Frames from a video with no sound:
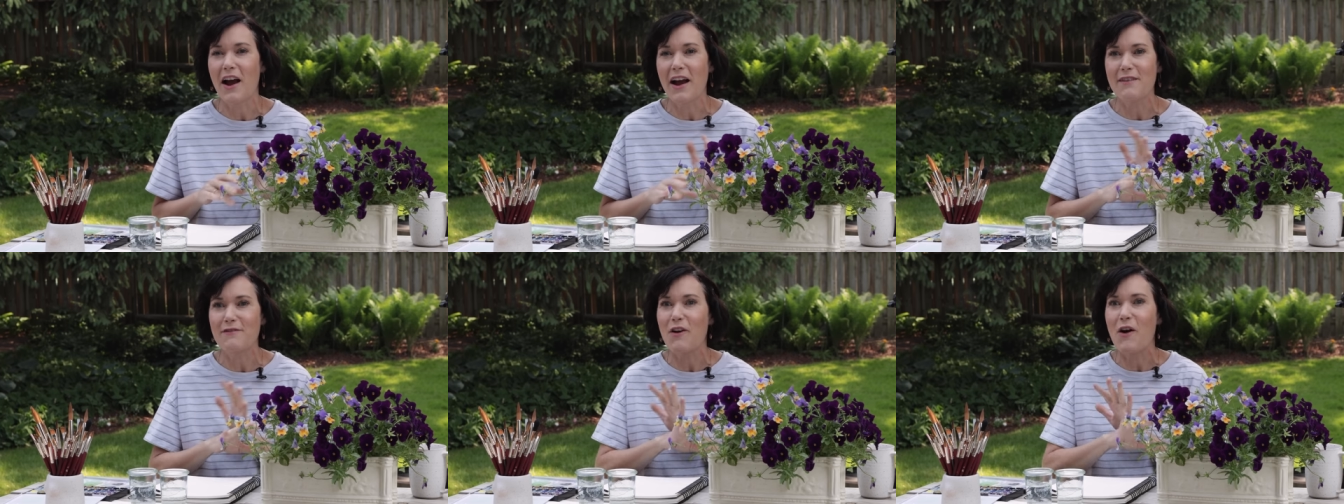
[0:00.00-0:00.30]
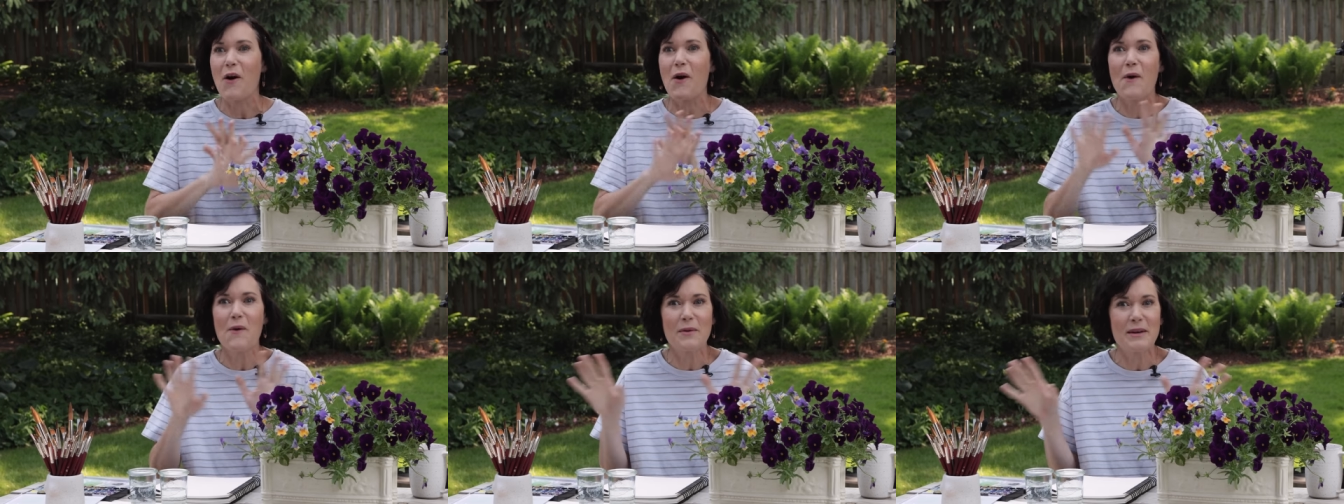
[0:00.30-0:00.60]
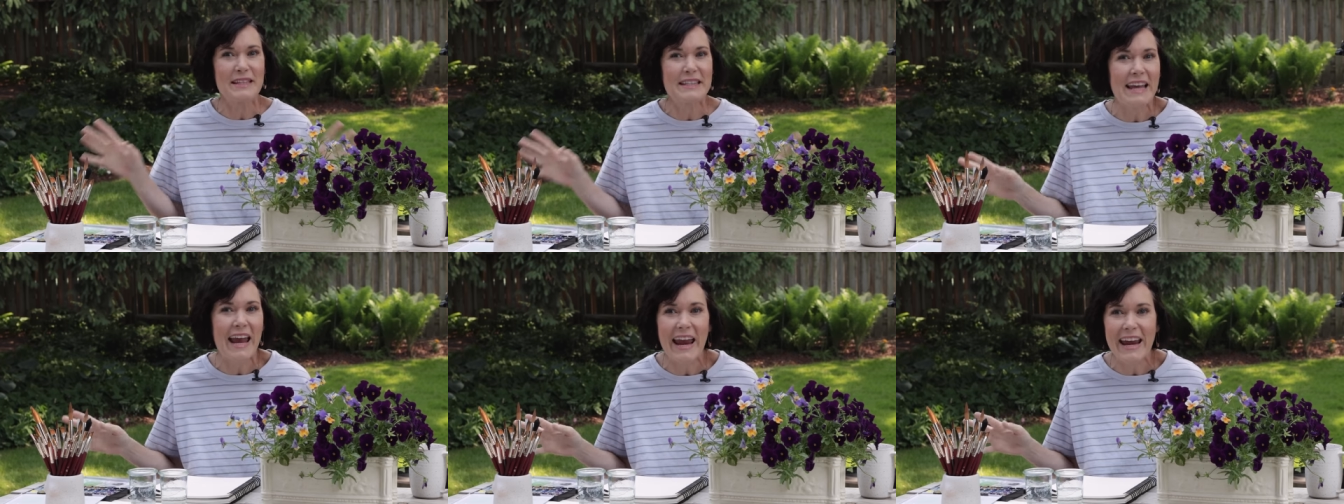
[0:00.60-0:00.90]
I've
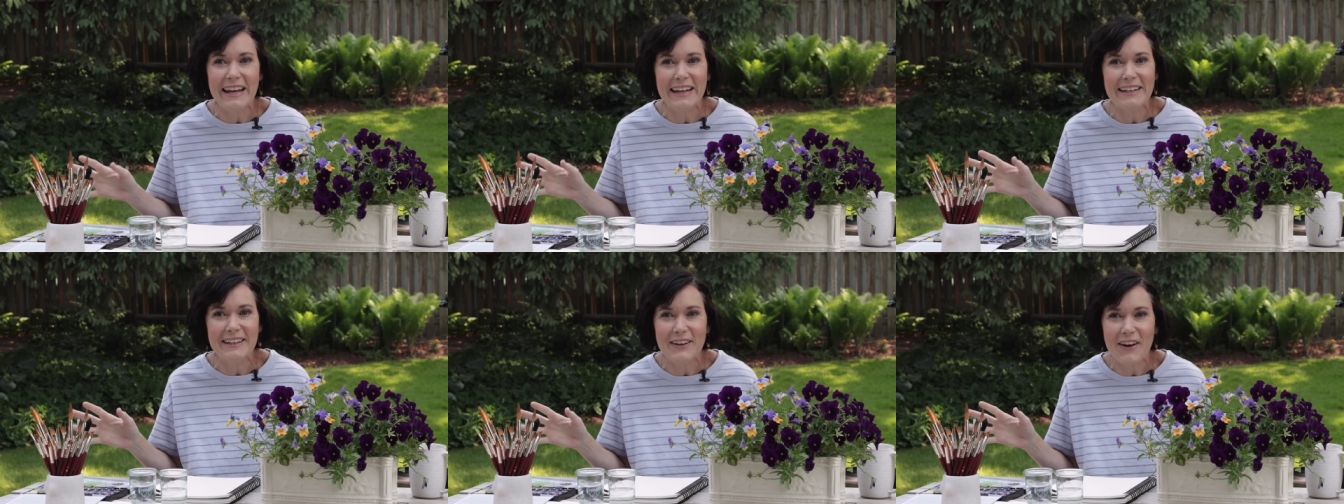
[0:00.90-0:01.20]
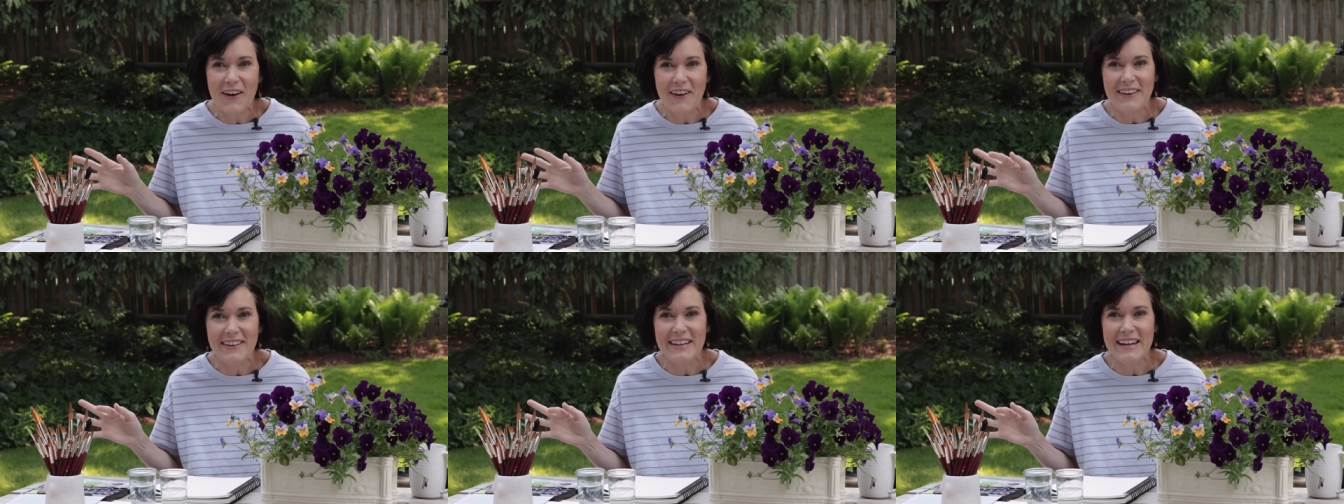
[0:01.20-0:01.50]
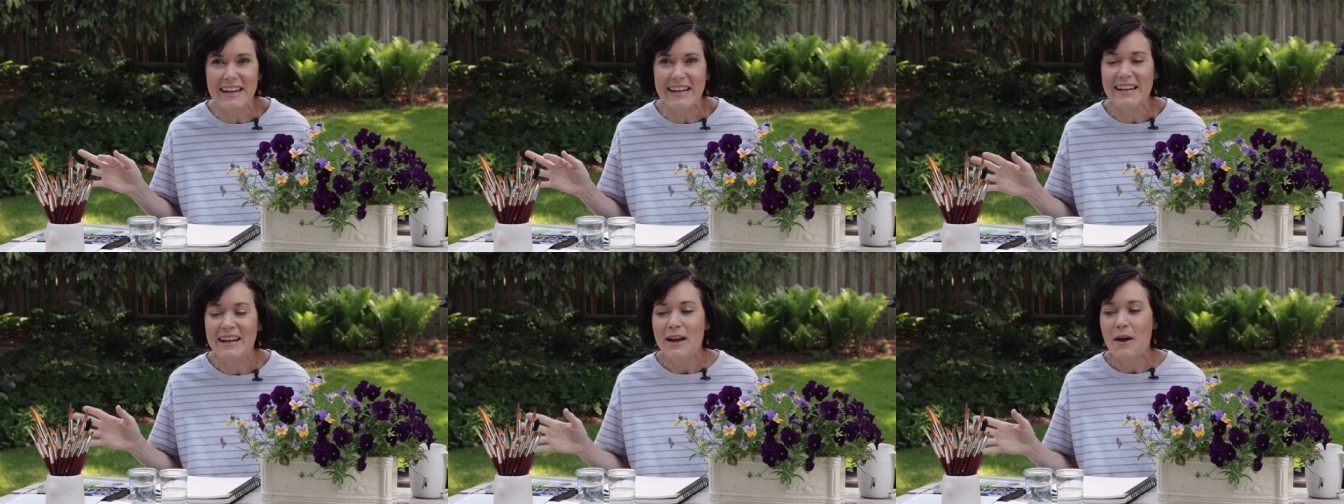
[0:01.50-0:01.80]
always hated
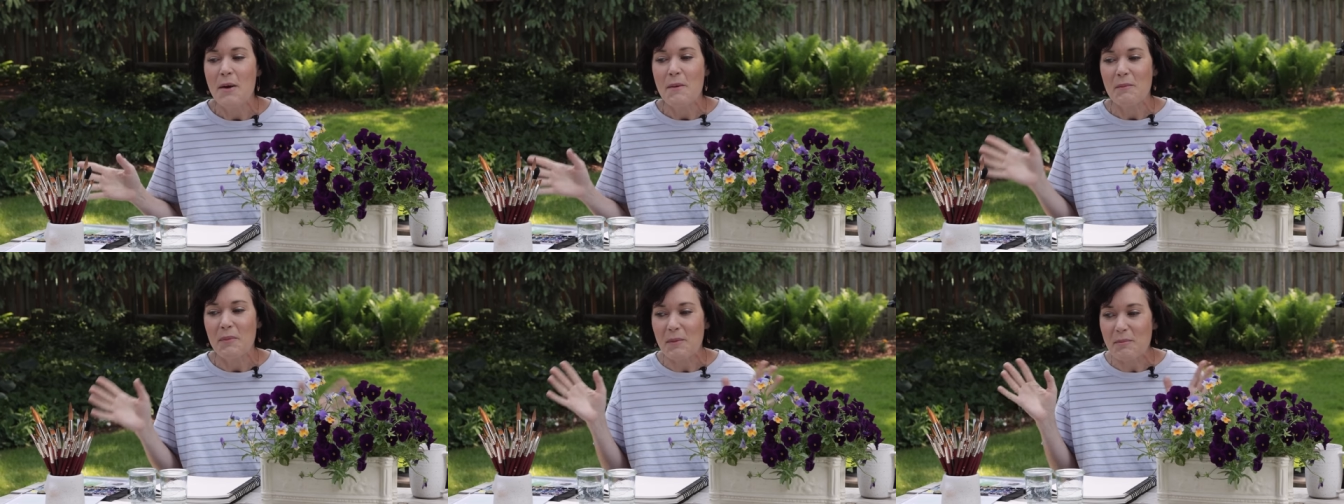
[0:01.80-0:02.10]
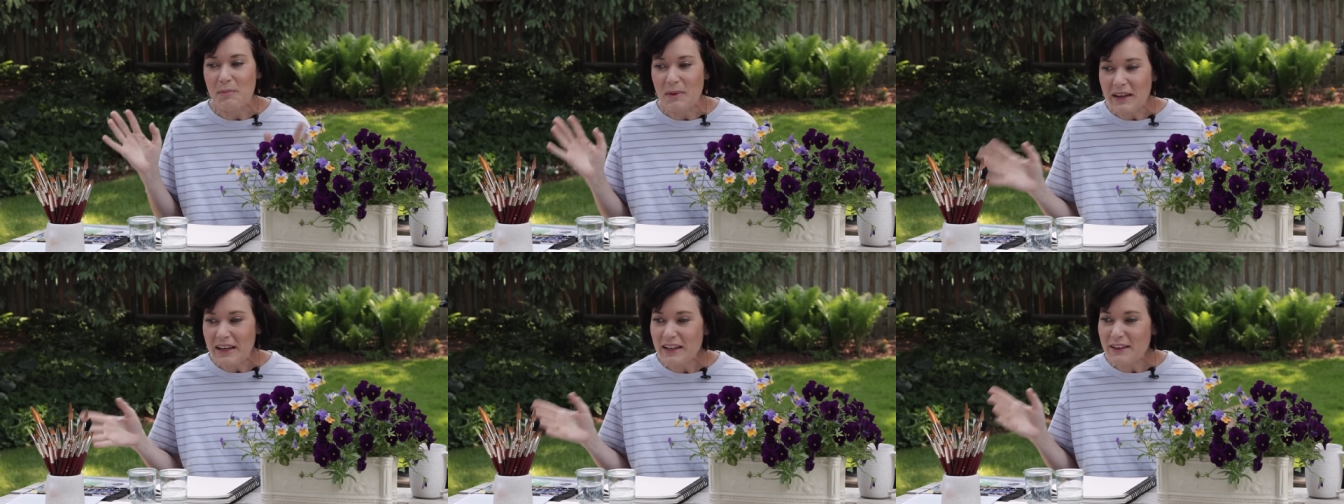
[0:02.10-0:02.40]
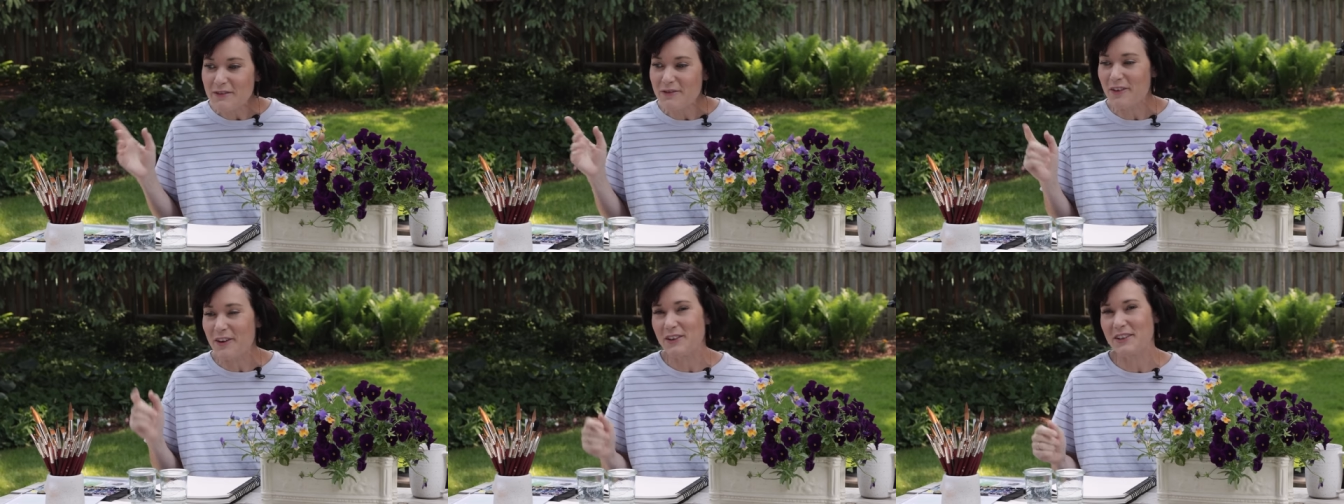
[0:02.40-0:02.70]
gardening, but
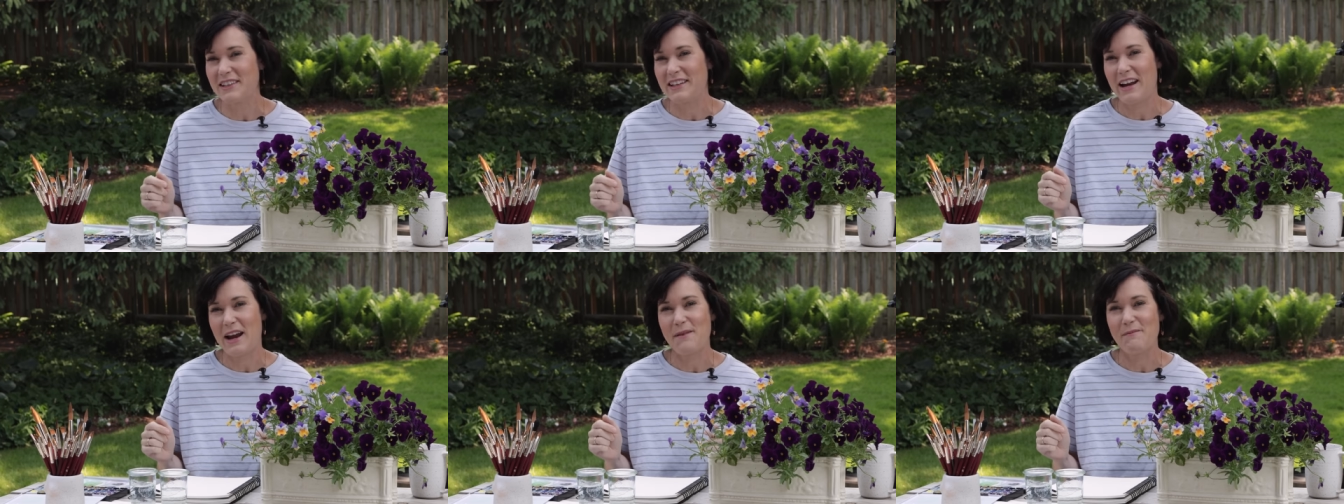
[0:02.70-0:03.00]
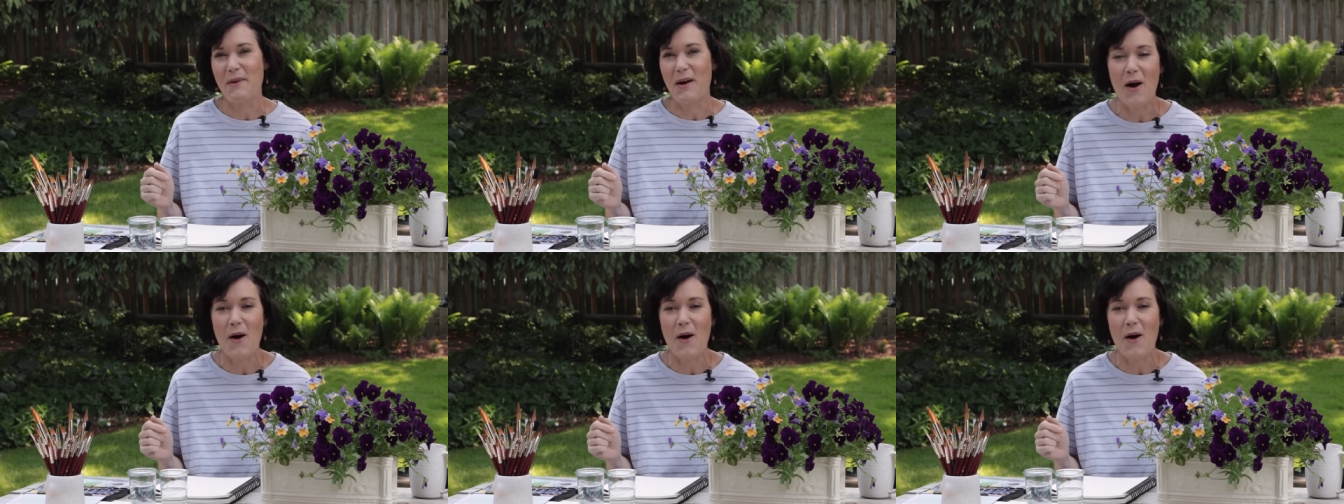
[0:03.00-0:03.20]
being a first time